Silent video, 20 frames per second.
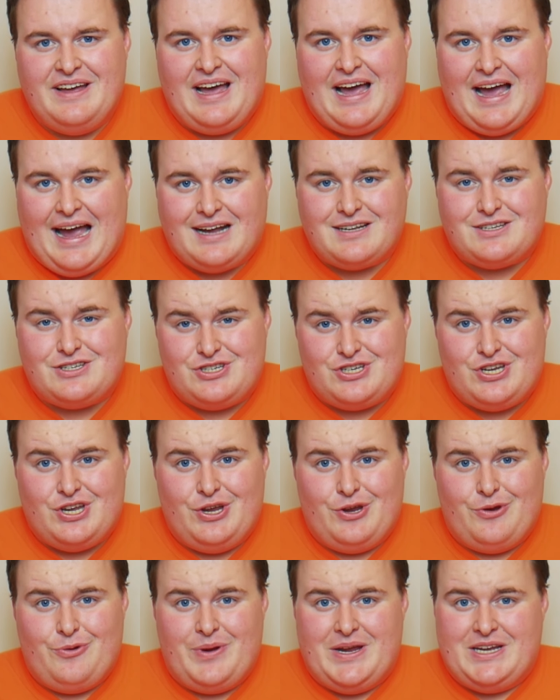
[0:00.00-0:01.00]
Act
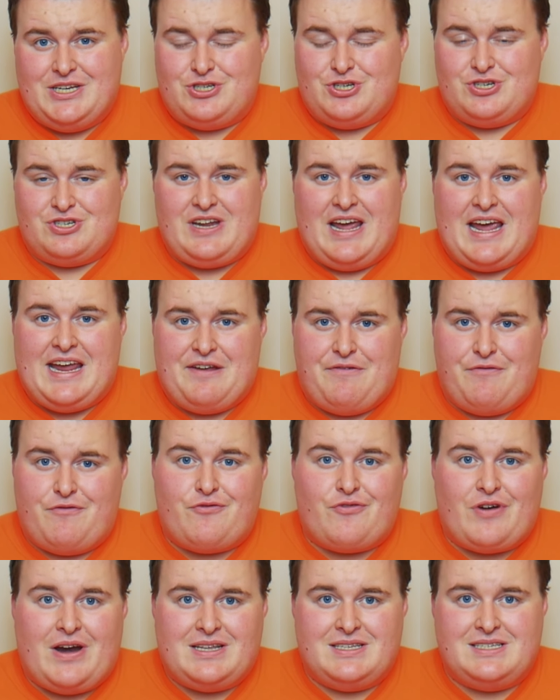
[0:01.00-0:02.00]
2 is just a
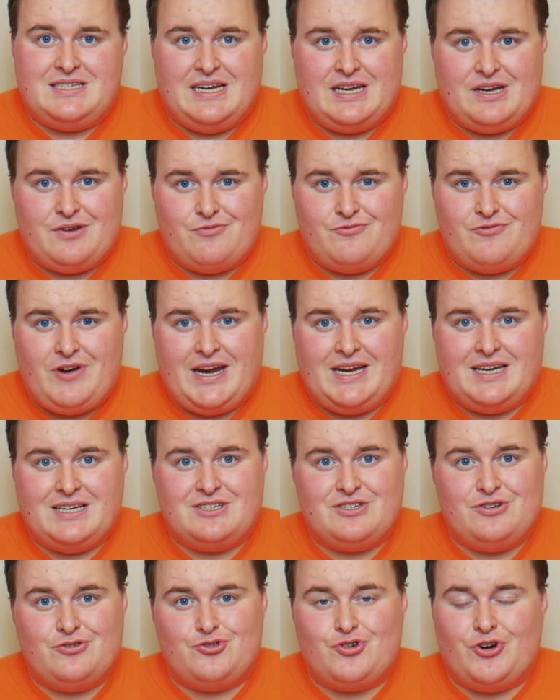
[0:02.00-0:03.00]
frantic
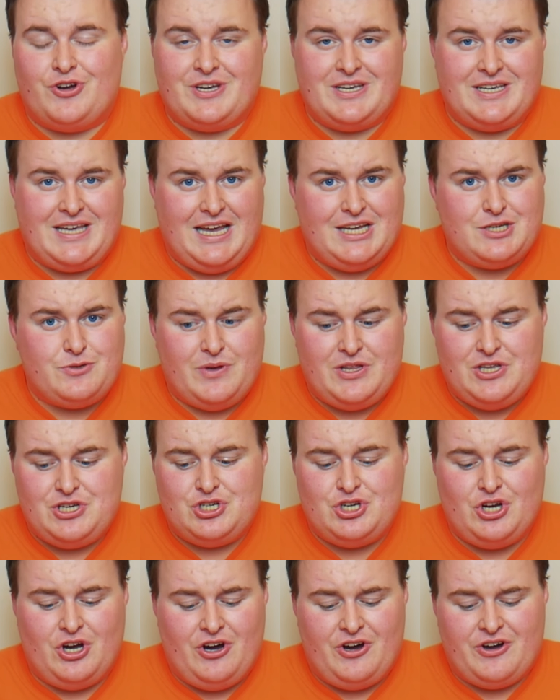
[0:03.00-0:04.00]
race to try and guess where the
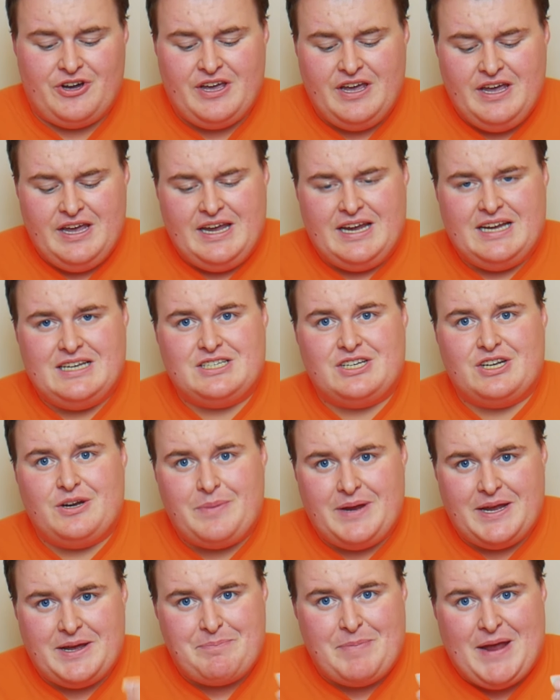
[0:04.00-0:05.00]
shark is going to
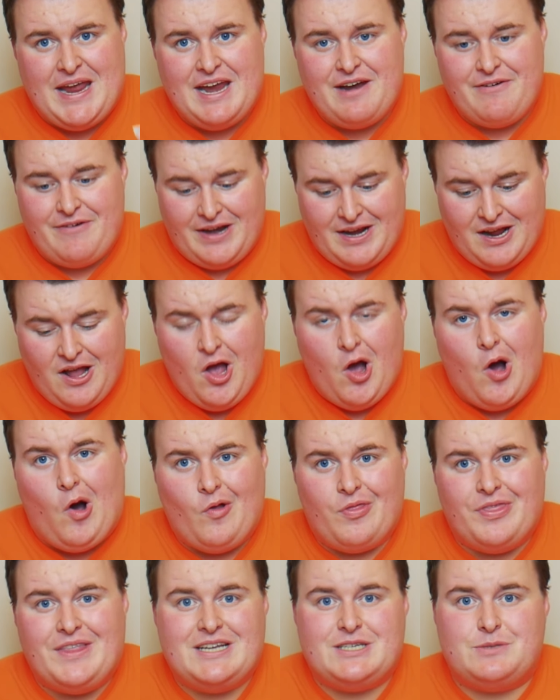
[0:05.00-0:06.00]
be appearing
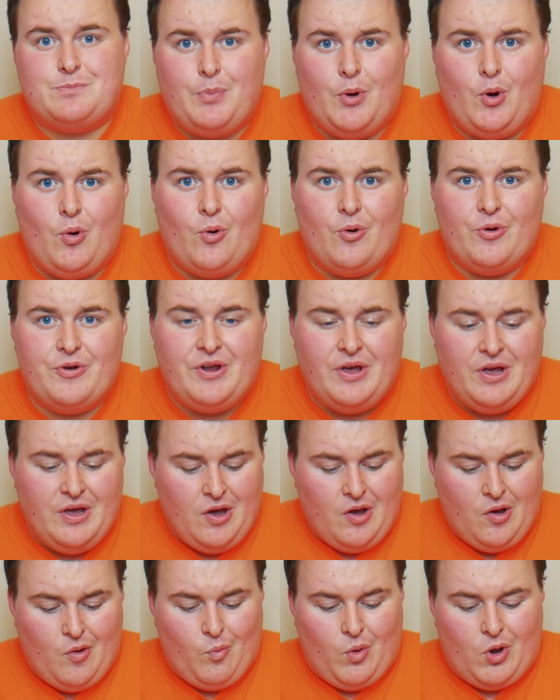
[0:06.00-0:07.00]
on this board,
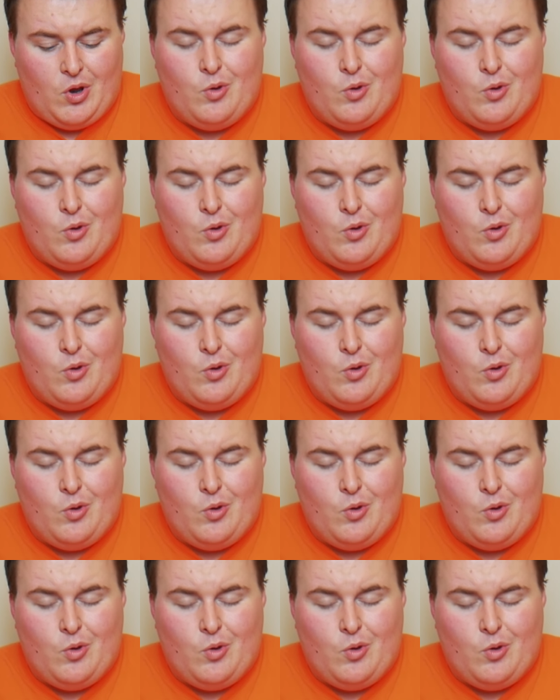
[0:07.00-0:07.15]
while